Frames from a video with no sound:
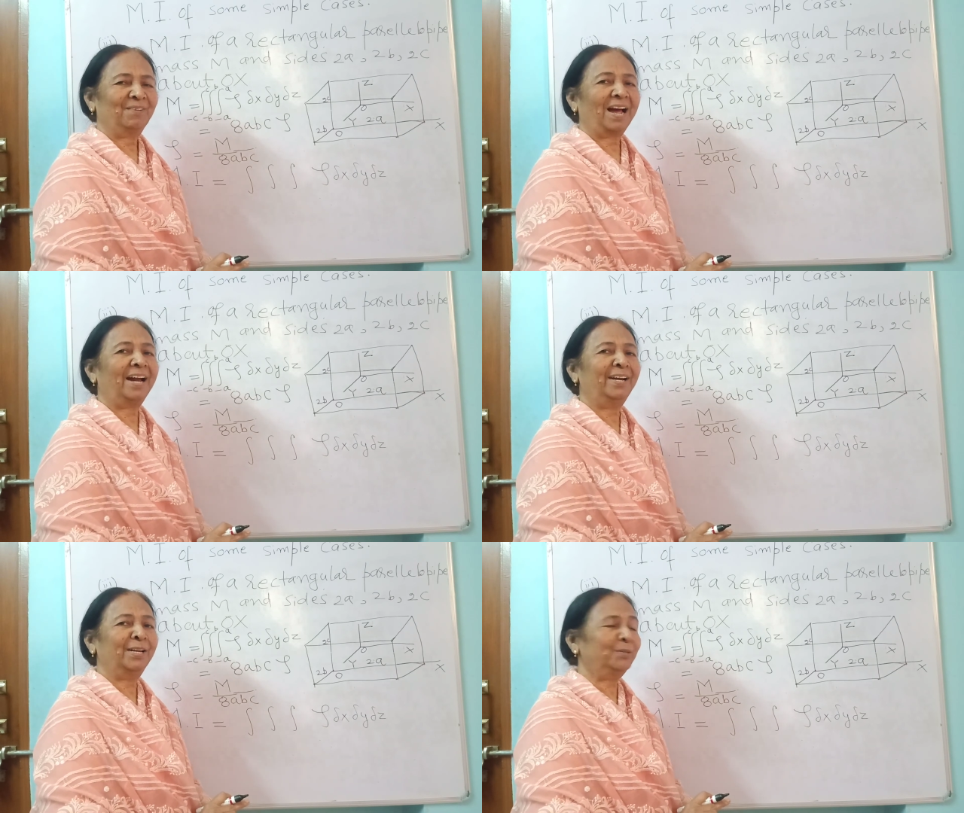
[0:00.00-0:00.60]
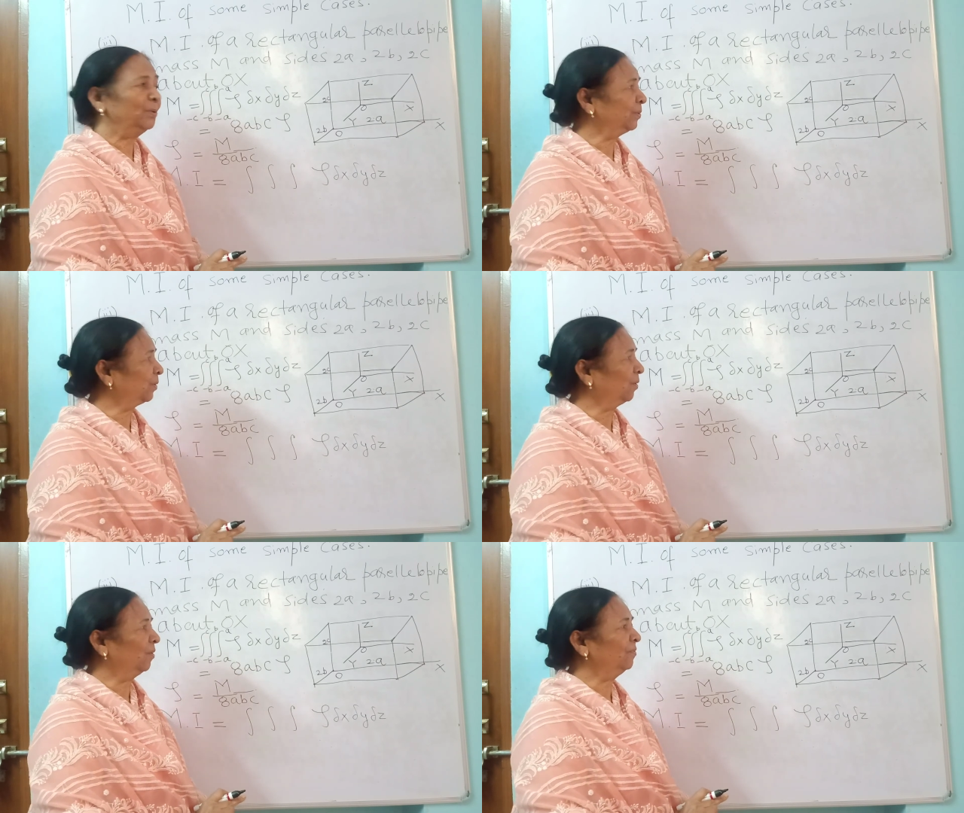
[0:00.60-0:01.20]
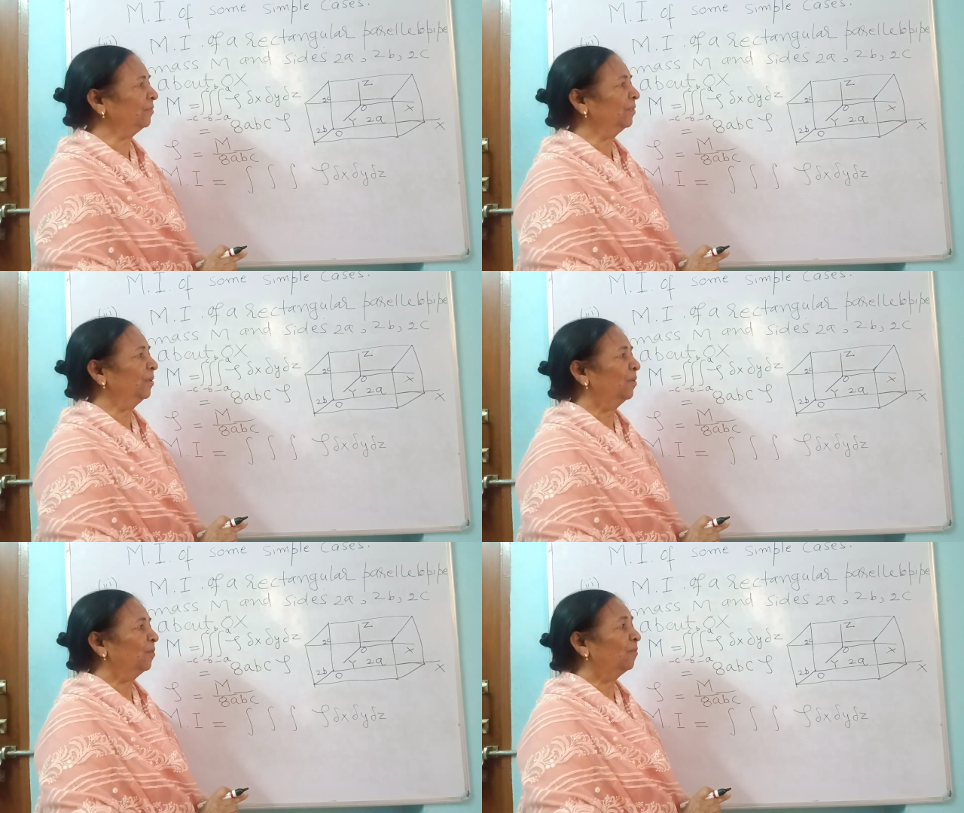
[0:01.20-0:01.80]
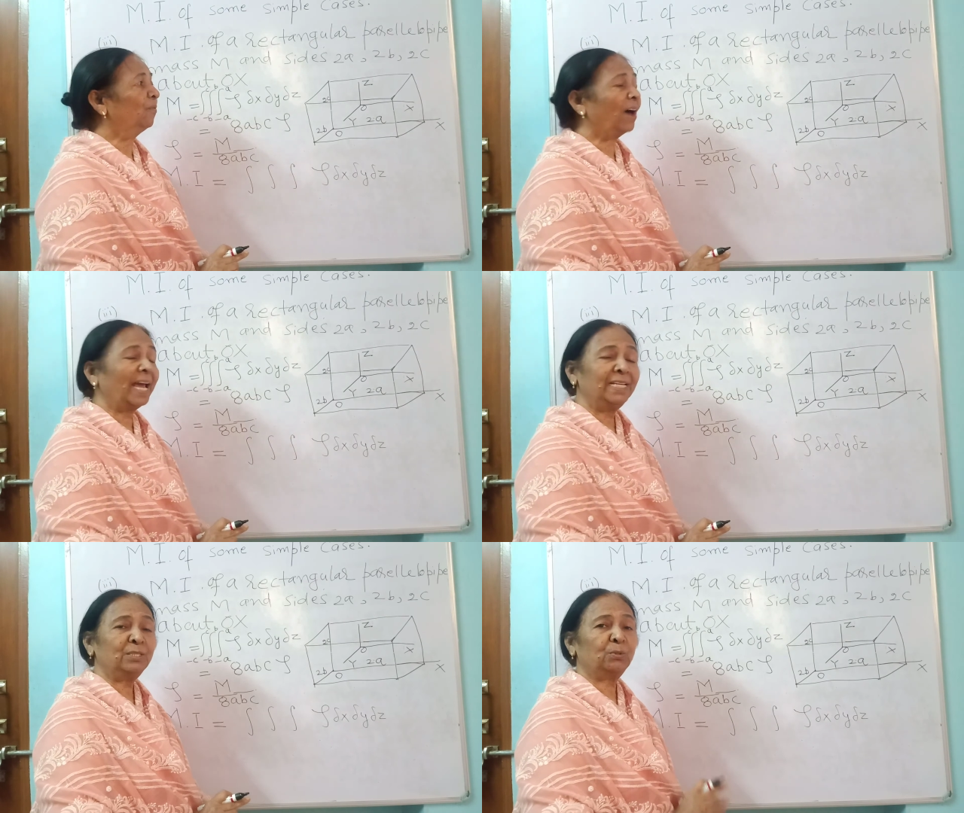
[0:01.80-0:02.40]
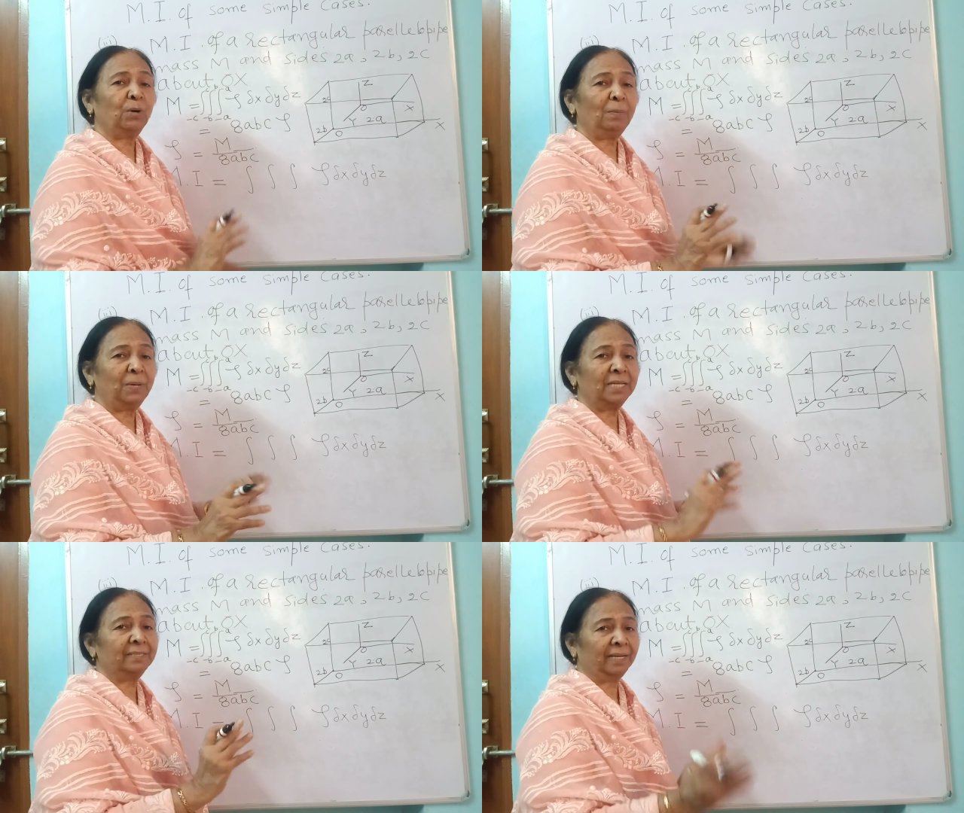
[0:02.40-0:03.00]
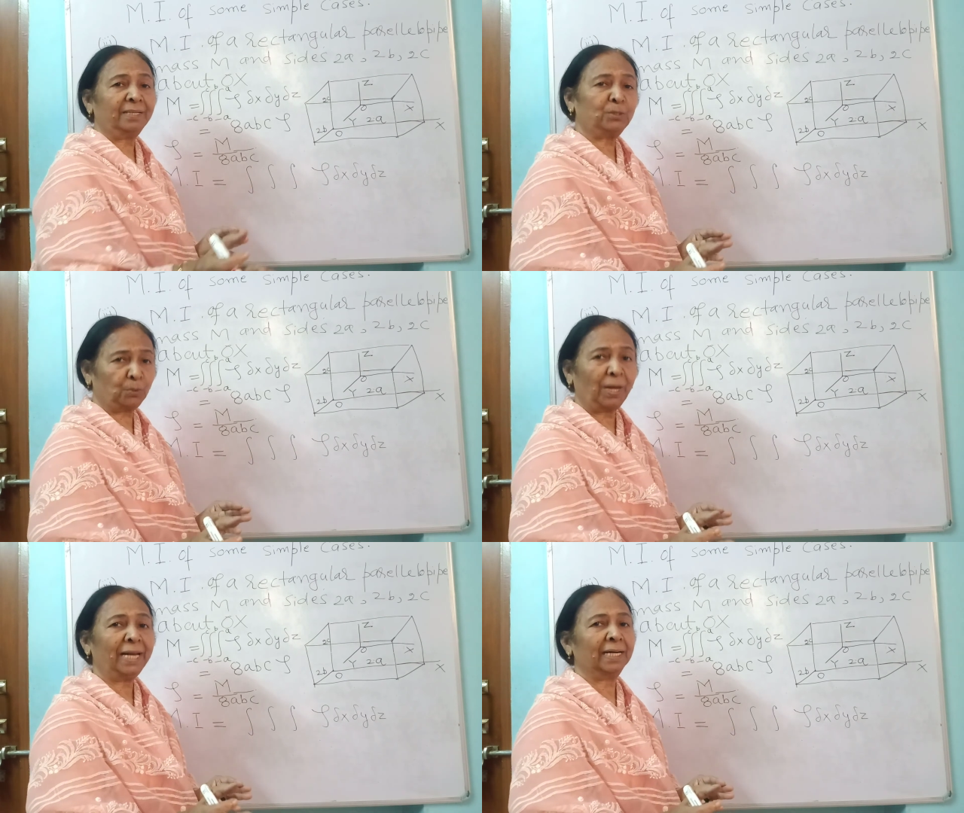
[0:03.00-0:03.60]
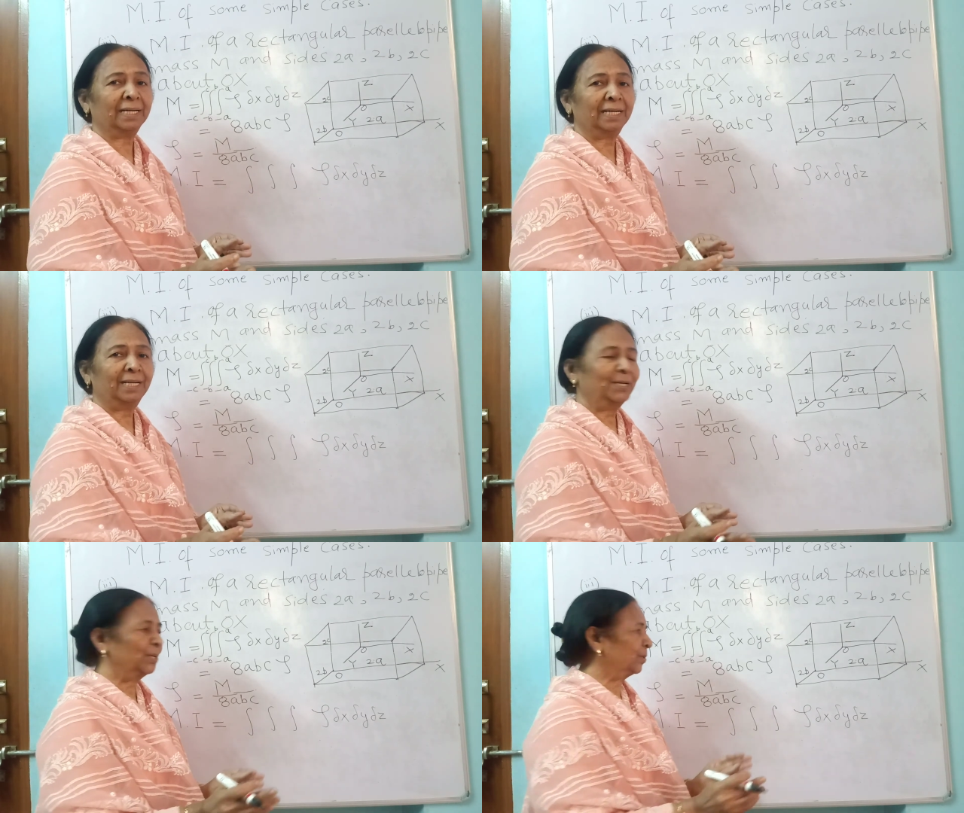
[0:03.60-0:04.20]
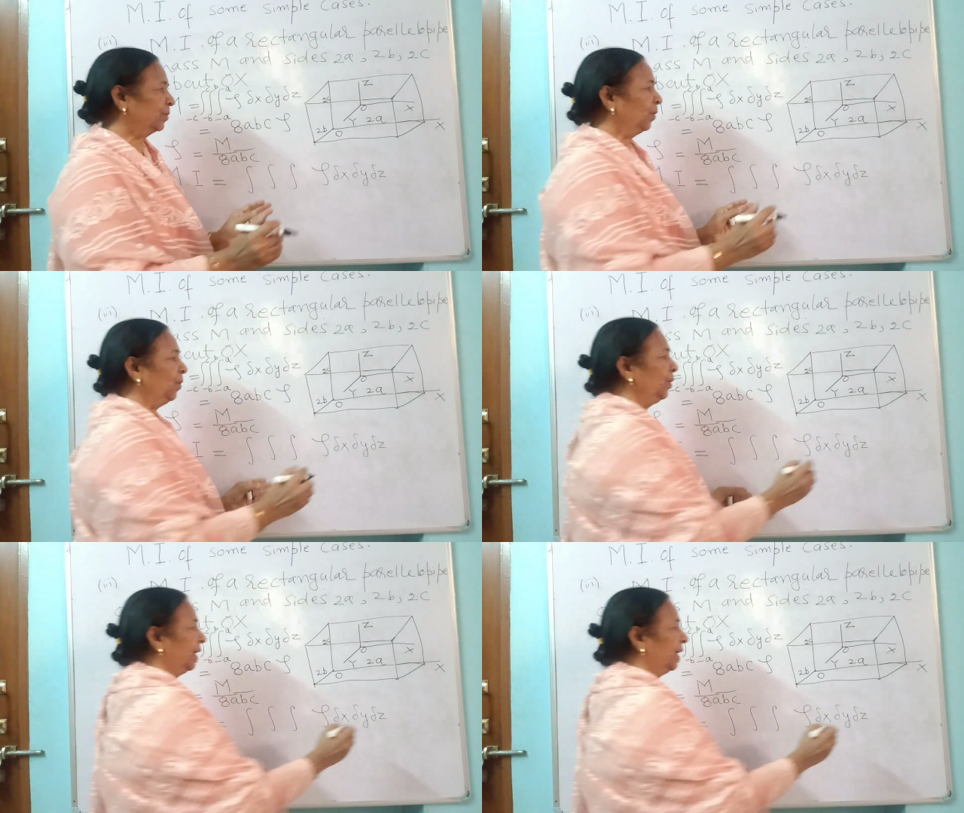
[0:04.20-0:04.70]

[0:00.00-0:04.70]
Under root of y square plus z square. So